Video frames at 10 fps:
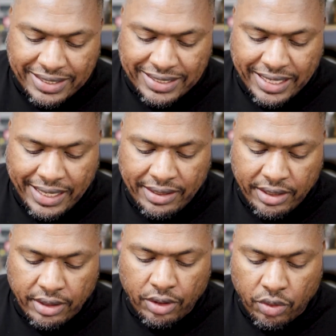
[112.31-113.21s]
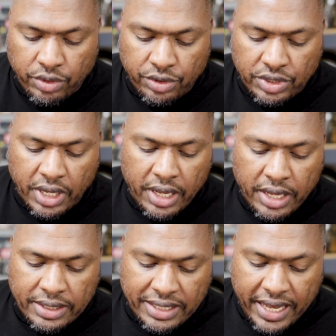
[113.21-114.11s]
and incite gun owners
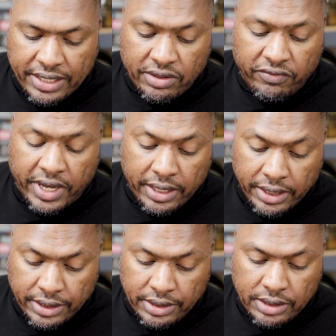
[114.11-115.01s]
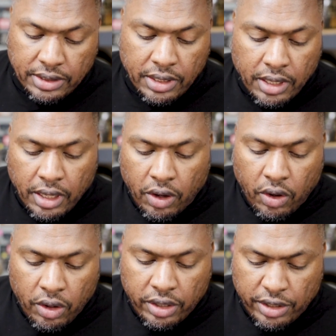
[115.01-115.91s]
to acts of violence.
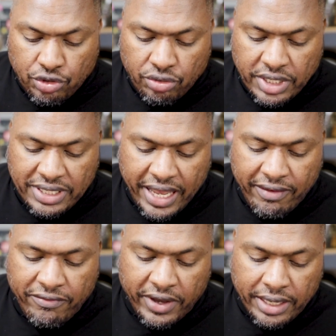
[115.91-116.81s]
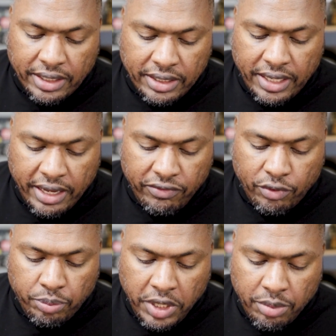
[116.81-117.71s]
All countries have violent and
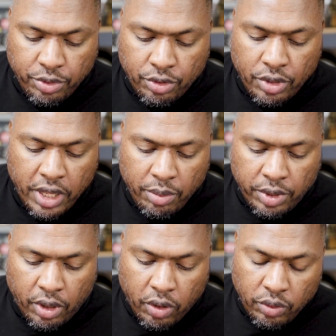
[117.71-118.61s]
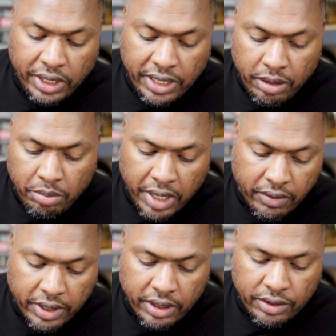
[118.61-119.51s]
hateful people, but only in
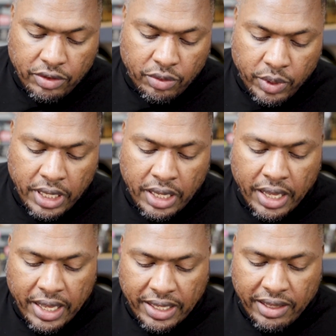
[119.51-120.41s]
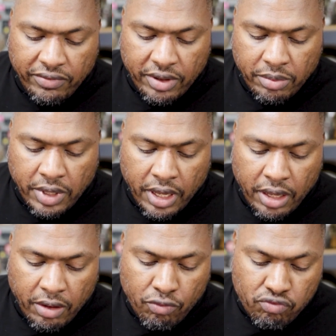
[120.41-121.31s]
America do we give them
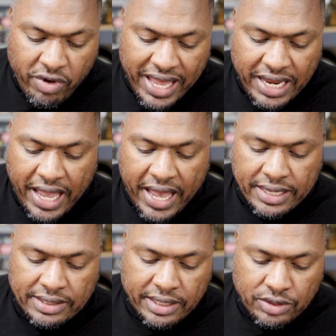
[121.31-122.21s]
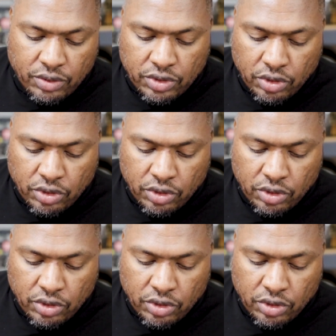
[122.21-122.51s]
ready access to